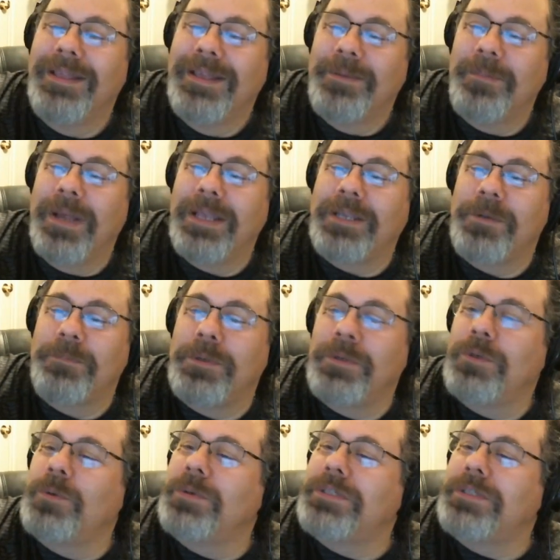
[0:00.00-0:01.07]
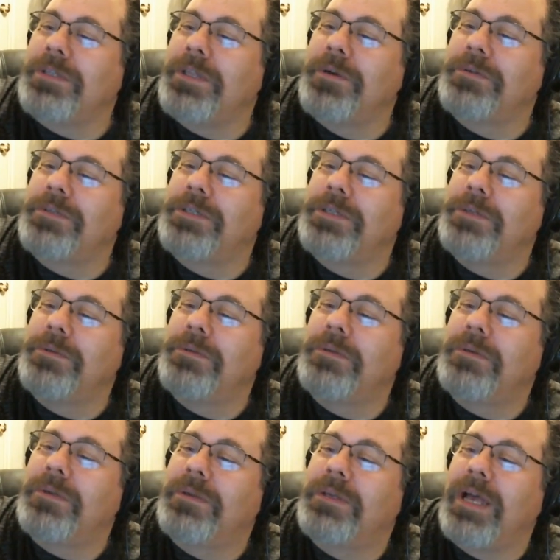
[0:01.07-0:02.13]
My computer was slow too.
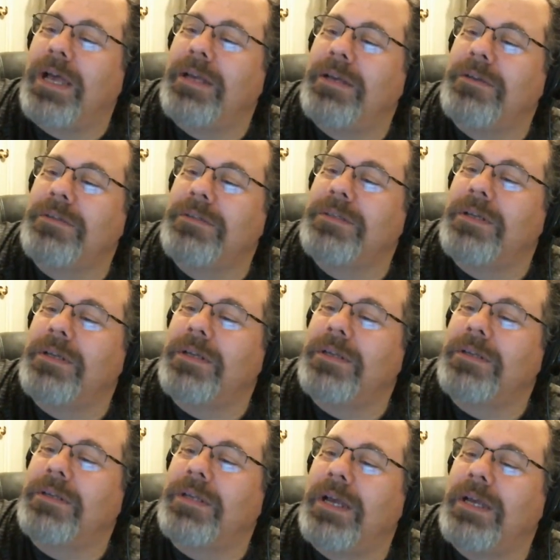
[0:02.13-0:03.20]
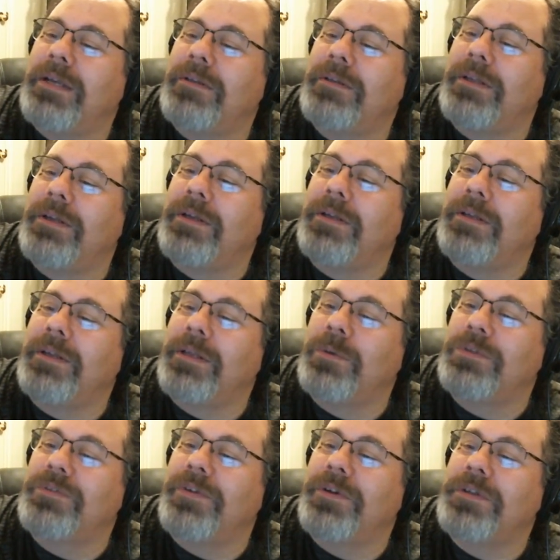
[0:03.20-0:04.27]
Kyle, it
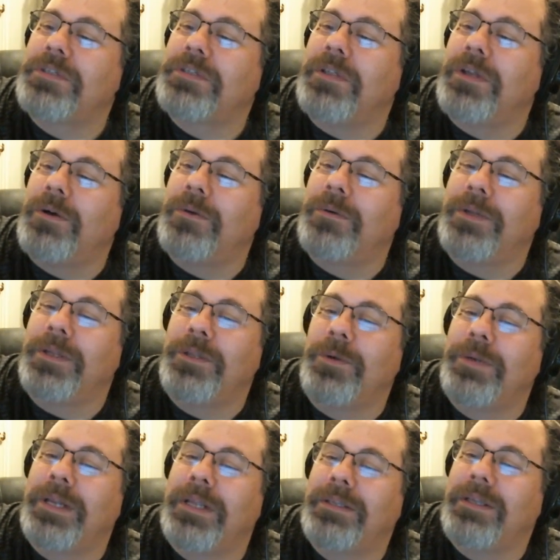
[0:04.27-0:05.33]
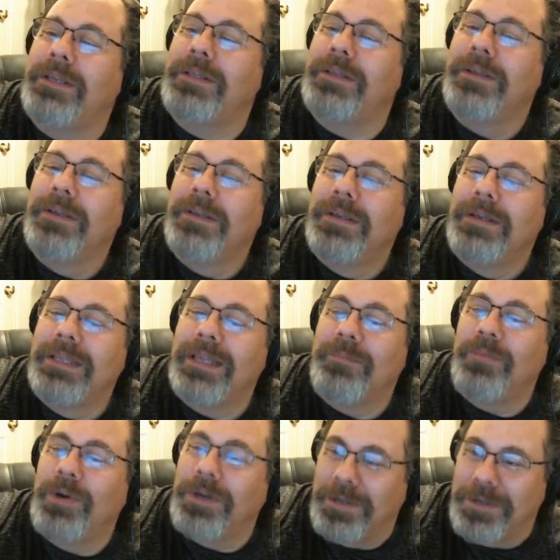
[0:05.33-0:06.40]
was very slow. And know what I did? Yeah, I
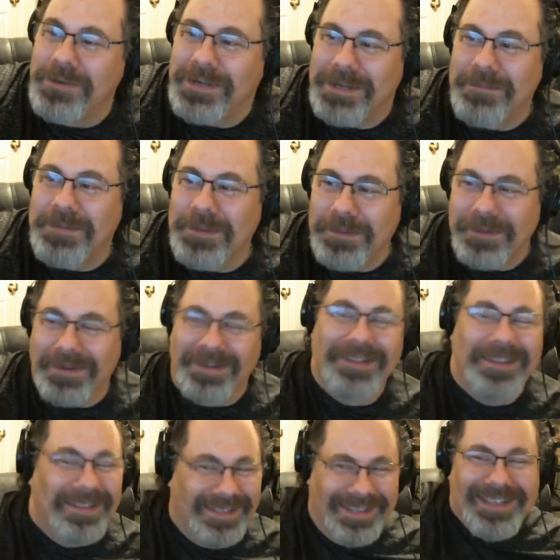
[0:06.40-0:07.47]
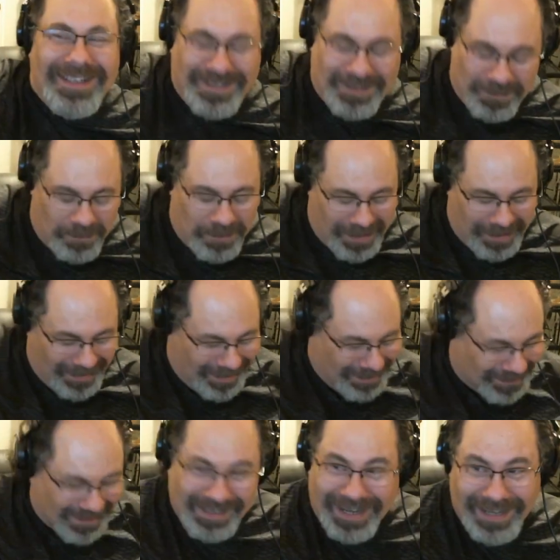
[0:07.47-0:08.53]
bought a new computer. I
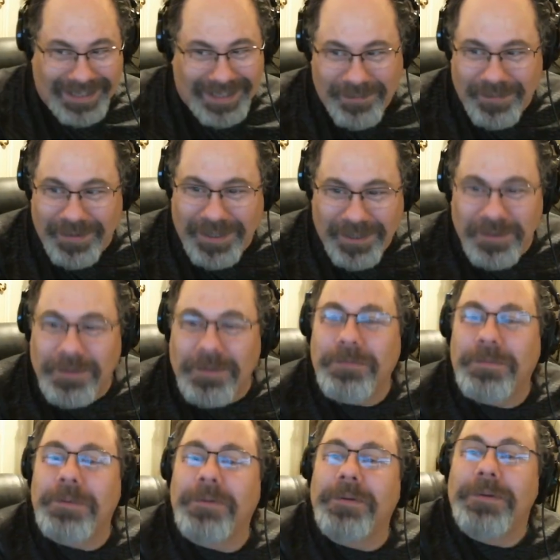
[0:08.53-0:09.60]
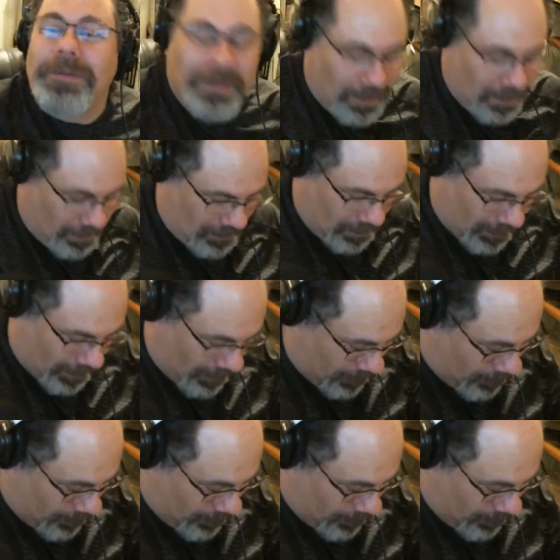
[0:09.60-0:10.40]
tell you, I got a brand new computer. Yeah.